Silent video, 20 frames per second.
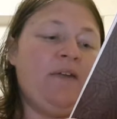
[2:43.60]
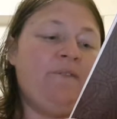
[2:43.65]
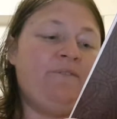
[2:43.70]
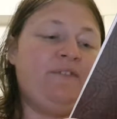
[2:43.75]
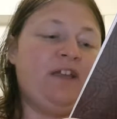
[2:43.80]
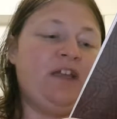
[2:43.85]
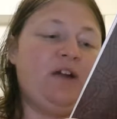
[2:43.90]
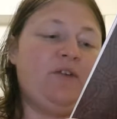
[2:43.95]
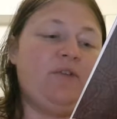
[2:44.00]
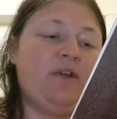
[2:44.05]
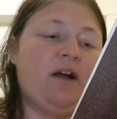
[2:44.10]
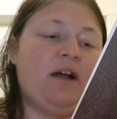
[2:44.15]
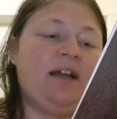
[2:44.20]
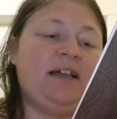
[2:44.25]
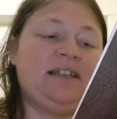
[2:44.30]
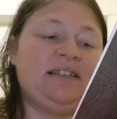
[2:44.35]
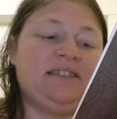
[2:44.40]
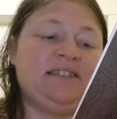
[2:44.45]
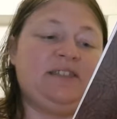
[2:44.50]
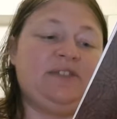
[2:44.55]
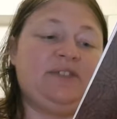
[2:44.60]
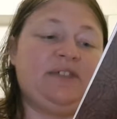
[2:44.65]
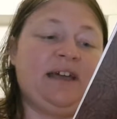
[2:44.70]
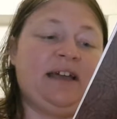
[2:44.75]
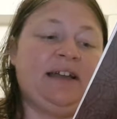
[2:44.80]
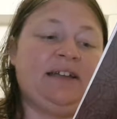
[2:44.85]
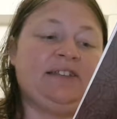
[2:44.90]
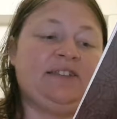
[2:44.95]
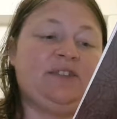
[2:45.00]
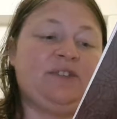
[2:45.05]
theorized
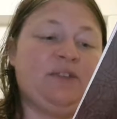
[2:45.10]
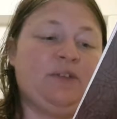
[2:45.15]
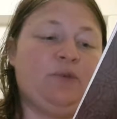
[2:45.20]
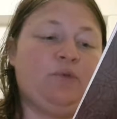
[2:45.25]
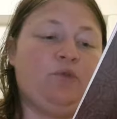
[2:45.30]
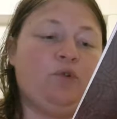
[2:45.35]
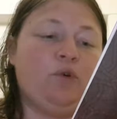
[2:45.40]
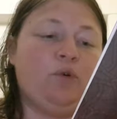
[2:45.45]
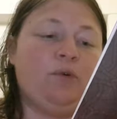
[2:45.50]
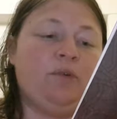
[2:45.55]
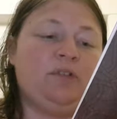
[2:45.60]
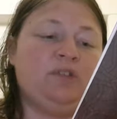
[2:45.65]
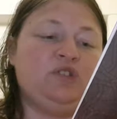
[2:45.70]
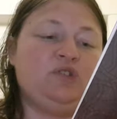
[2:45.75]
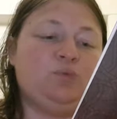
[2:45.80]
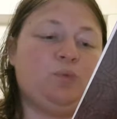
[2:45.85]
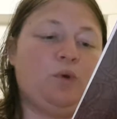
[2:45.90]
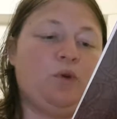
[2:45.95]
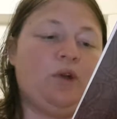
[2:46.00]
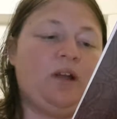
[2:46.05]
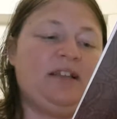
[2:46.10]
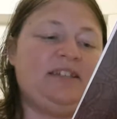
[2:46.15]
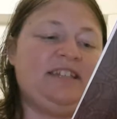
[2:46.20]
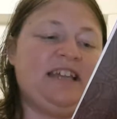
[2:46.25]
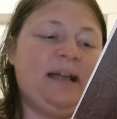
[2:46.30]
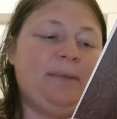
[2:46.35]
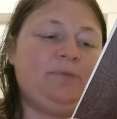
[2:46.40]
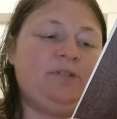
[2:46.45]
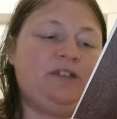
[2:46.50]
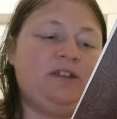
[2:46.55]
that the ruins were
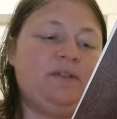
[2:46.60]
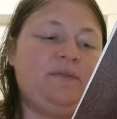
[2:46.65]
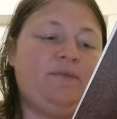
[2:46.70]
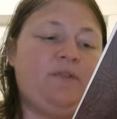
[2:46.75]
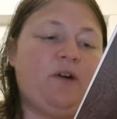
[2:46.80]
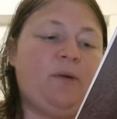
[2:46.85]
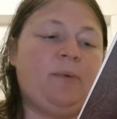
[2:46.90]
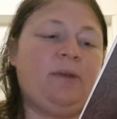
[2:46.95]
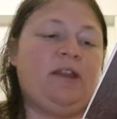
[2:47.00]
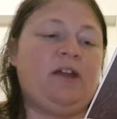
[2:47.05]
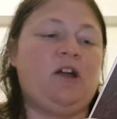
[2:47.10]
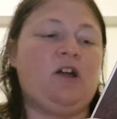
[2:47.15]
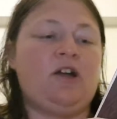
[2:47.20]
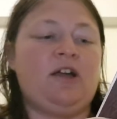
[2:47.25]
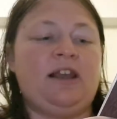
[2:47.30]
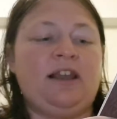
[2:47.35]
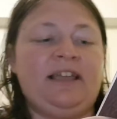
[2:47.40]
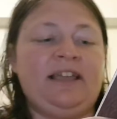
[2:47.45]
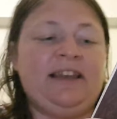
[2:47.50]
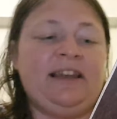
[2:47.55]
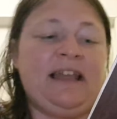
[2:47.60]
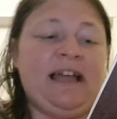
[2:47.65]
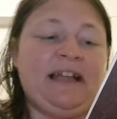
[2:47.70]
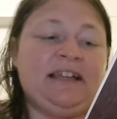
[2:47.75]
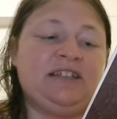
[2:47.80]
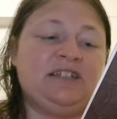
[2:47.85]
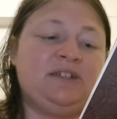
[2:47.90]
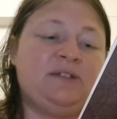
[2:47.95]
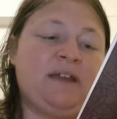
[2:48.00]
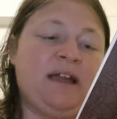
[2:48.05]
adapted from an early
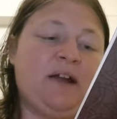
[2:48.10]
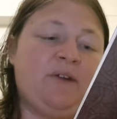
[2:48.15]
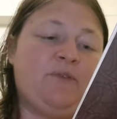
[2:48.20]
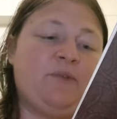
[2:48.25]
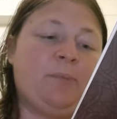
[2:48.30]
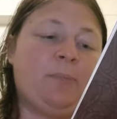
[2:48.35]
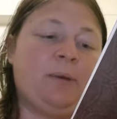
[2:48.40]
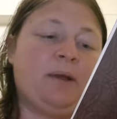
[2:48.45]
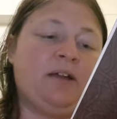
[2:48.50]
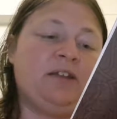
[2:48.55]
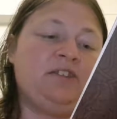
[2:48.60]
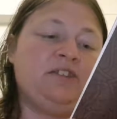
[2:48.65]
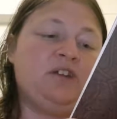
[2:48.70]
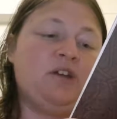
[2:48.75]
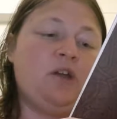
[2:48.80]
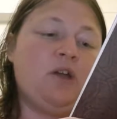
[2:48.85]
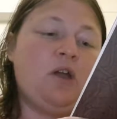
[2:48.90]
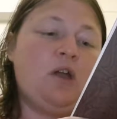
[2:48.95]
Latin alphabet